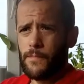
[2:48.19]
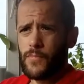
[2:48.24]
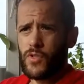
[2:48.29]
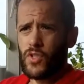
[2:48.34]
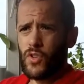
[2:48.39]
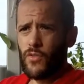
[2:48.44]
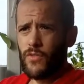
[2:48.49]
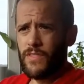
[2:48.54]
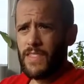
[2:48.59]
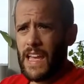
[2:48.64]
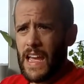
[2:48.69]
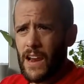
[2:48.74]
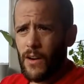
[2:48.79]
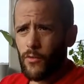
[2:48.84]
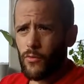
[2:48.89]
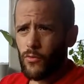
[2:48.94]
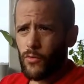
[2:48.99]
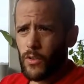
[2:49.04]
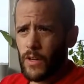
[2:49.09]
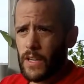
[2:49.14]
So
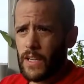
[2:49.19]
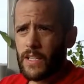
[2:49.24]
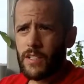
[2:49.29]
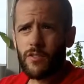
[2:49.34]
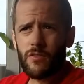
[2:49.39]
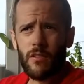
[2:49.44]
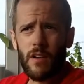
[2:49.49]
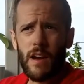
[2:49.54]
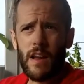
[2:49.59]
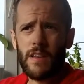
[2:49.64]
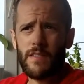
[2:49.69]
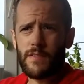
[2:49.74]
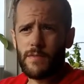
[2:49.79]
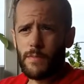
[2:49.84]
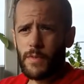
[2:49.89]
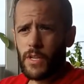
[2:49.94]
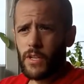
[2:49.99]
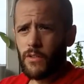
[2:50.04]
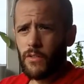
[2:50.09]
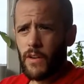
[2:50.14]
that really drives
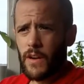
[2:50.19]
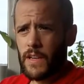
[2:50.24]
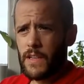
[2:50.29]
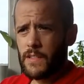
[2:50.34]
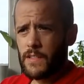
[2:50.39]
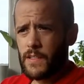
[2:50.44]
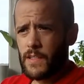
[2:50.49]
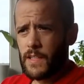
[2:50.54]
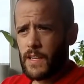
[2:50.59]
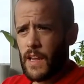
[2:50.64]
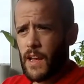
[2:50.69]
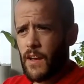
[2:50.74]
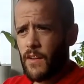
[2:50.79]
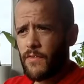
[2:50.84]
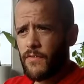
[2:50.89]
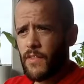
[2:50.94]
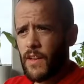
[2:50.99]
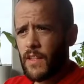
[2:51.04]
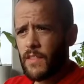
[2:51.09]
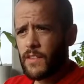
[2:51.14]
me crazy. Now,
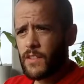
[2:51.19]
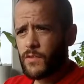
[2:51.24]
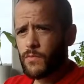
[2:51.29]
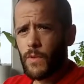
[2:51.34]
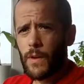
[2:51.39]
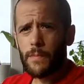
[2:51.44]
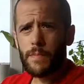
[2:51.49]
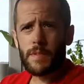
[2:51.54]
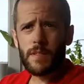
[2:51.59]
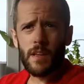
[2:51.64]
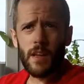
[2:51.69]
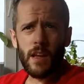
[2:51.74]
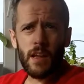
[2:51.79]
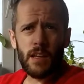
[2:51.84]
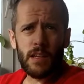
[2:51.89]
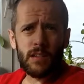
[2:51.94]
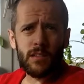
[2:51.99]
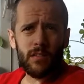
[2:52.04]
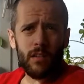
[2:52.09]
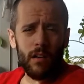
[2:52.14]
I found this
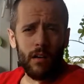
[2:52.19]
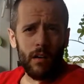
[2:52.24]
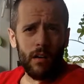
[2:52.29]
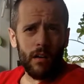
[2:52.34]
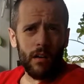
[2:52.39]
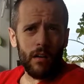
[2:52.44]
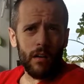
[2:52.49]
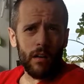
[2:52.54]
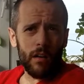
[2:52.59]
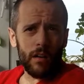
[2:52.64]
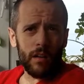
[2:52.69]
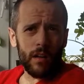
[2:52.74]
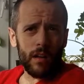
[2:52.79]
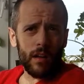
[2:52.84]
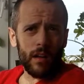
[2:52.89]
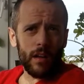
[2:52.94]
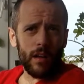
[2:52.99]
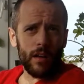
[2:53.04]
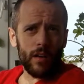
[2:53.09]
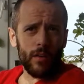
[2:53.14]
website. It's called
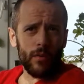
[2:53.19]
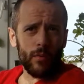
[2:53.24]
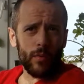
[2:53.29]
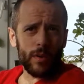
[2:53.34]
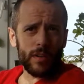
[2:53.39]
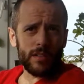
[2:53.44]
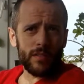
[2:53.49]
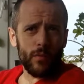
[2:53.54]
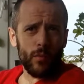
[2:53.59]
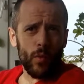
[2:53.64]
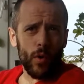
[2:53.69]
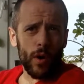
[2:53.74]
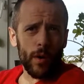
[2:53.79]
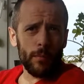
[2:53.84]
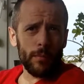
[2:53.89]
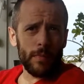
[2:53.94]
what is it?